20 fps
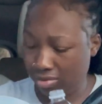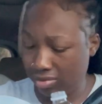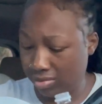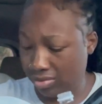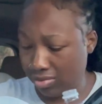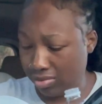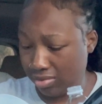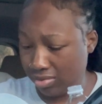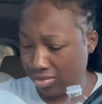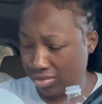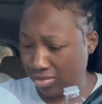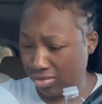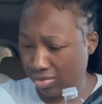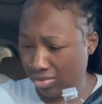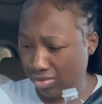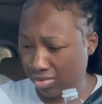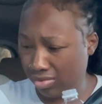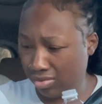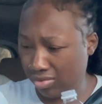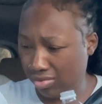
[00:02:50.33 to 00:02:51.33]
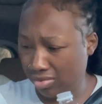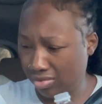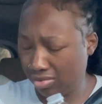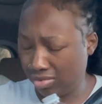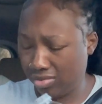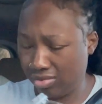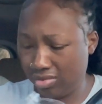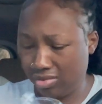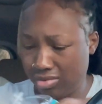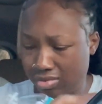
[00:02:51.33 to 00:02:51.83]

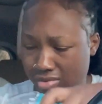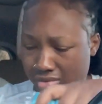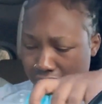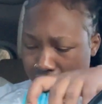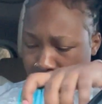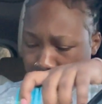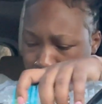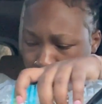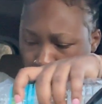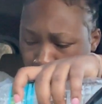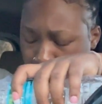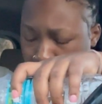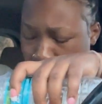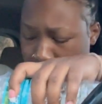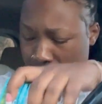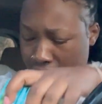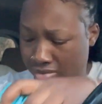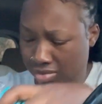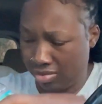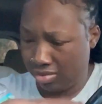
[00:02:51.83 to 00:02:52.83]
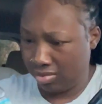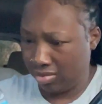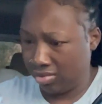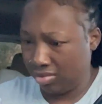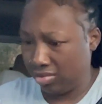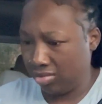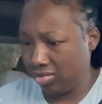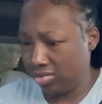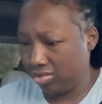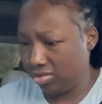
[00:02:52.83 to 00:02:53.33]

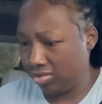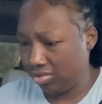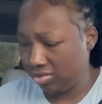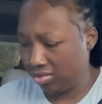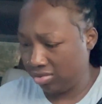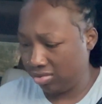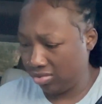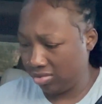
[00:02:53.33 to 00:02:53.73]
(no one is talking)